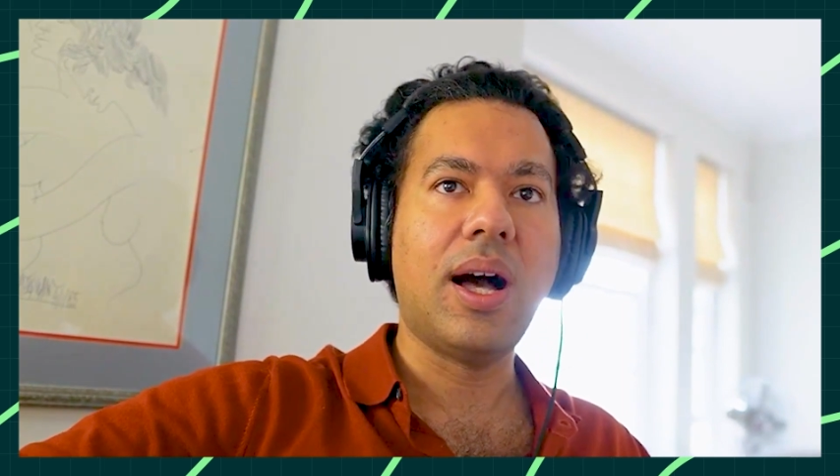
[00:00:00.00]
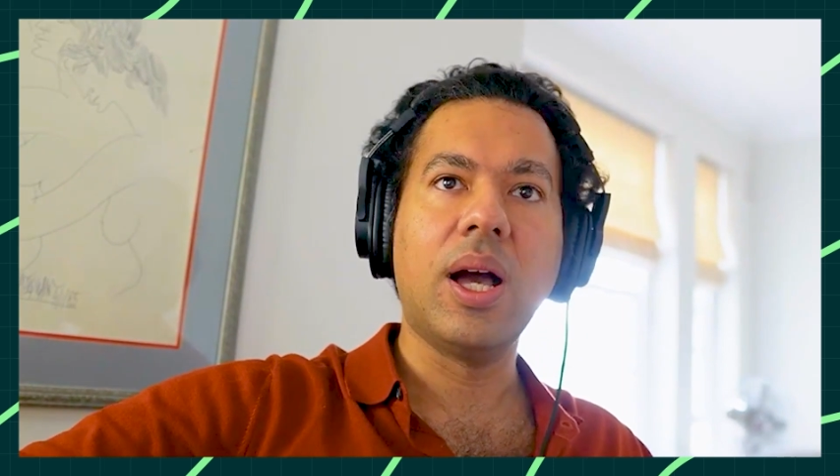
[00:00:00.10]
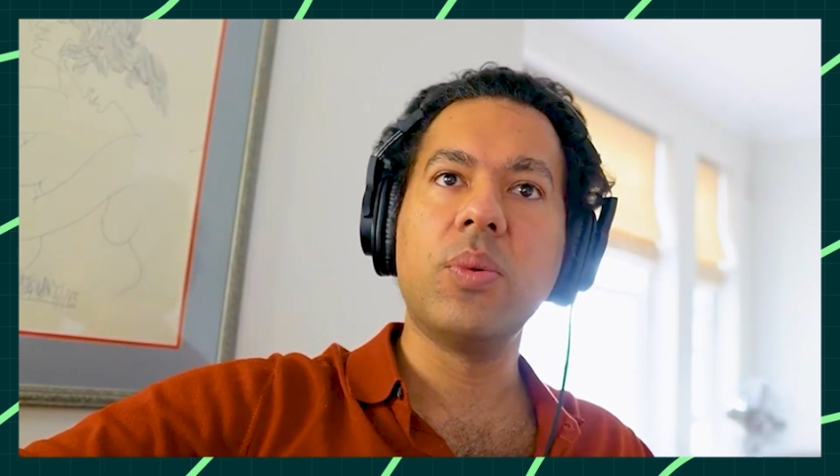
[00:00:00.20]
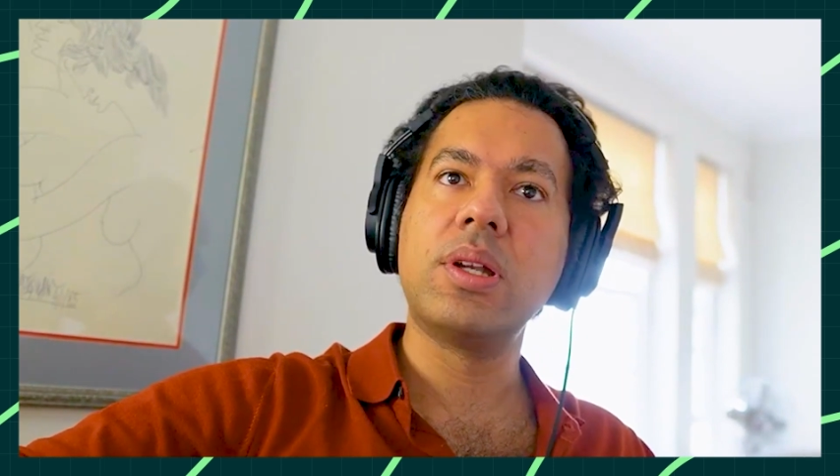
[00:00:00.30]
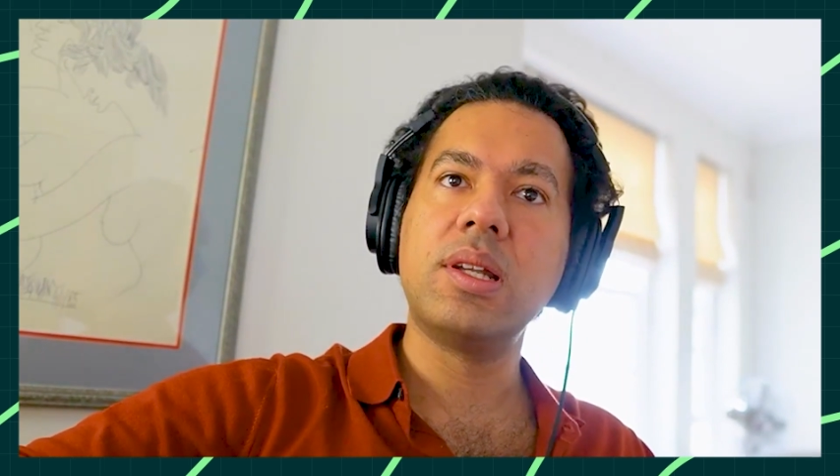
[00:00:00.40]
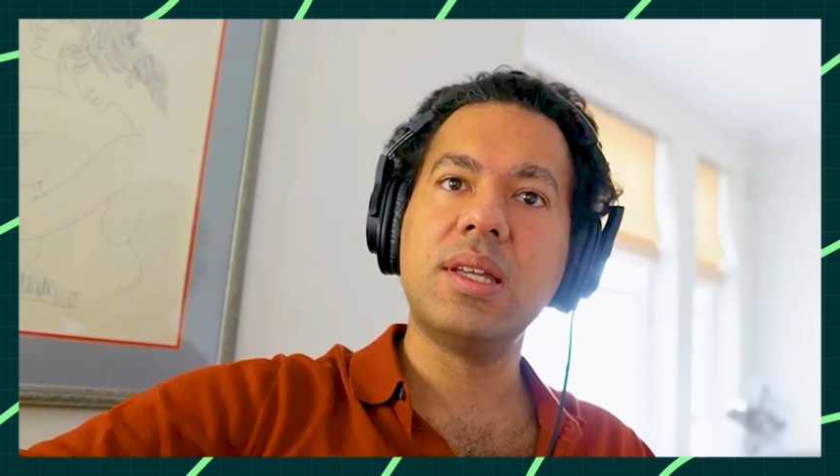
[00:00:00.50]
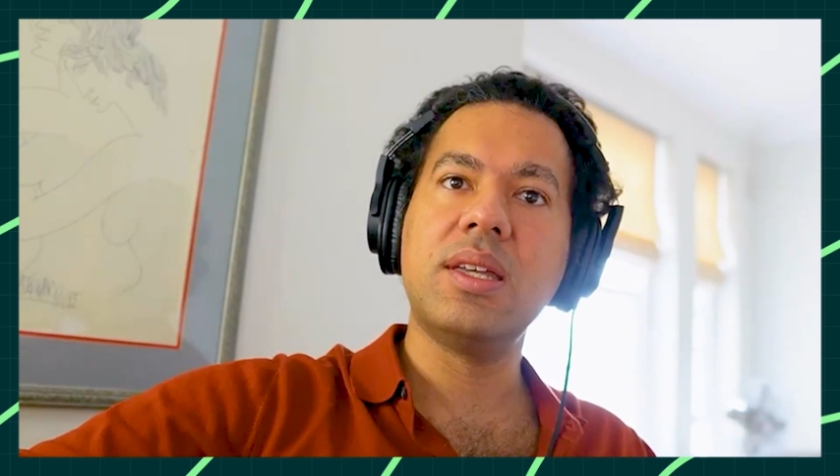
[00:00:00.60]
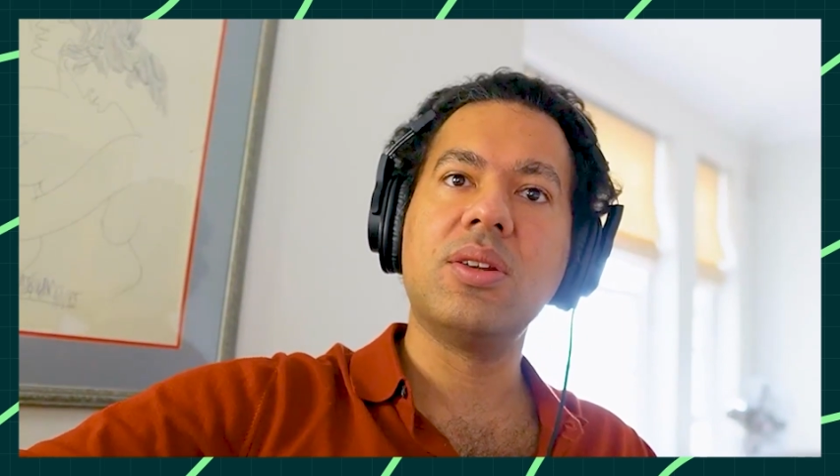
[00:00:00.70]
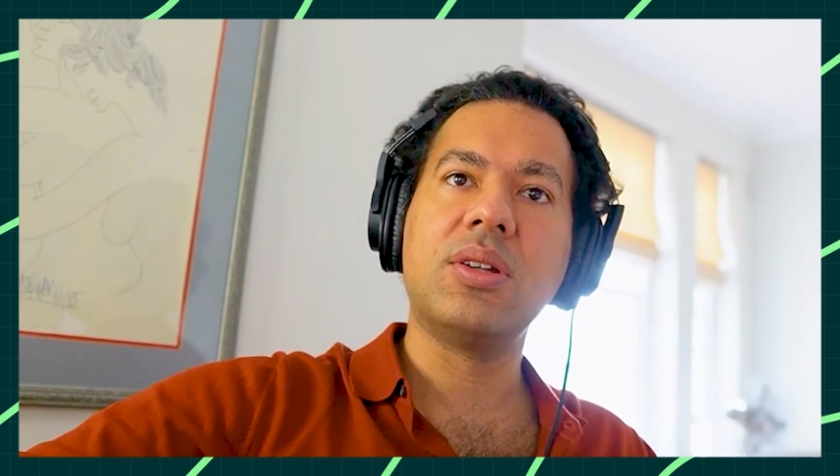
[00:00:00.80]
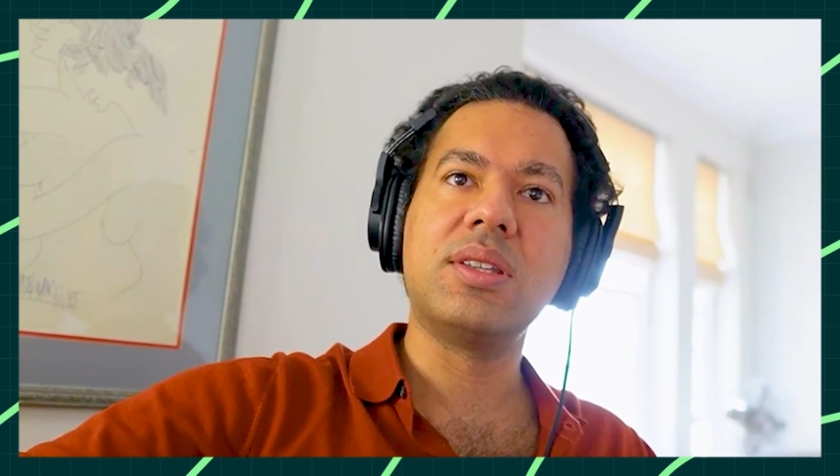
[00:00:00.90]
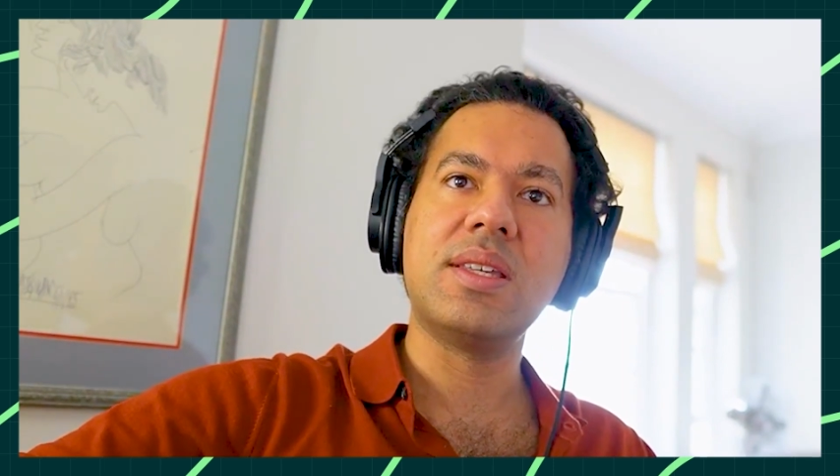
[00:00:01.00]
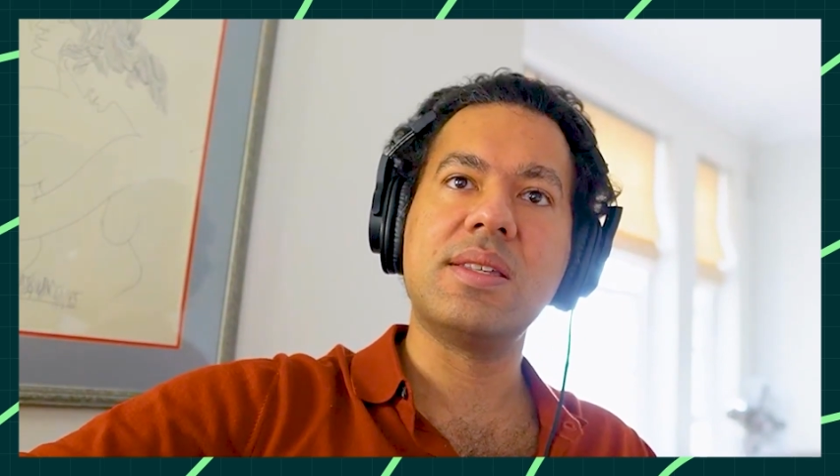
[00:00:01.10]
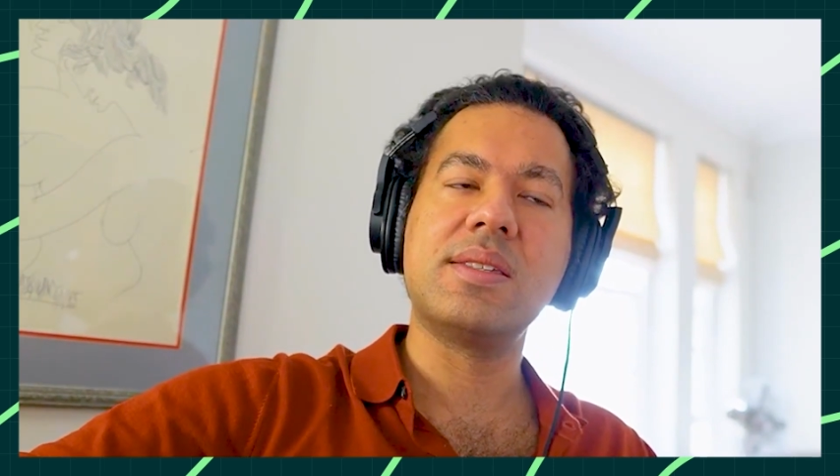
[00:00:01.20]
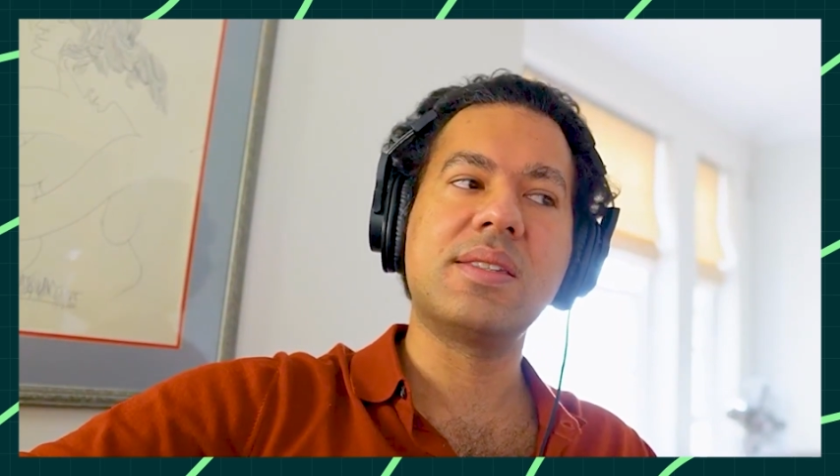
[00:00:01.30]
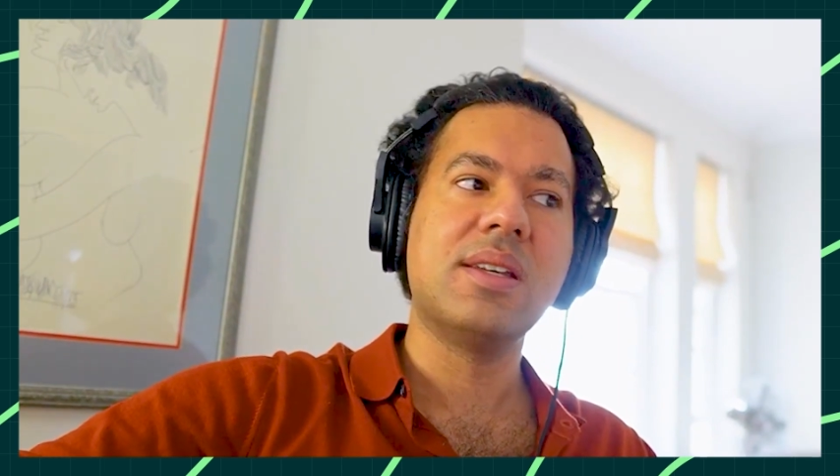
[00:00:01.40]
I would lean on
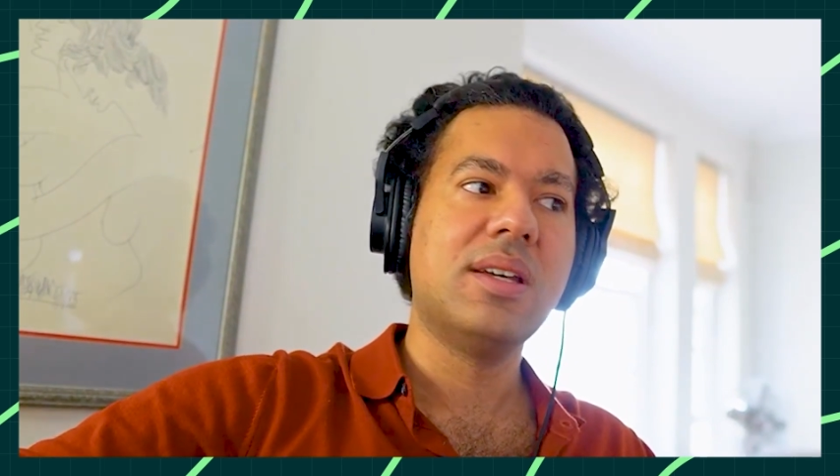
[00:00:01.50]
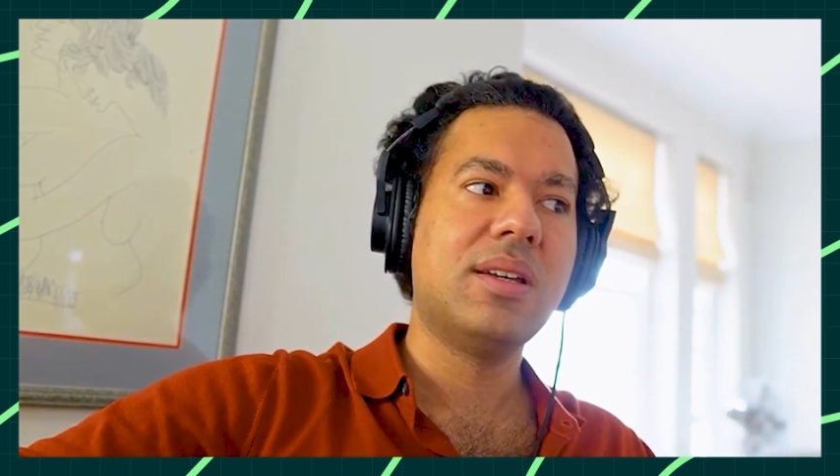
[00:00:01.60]
these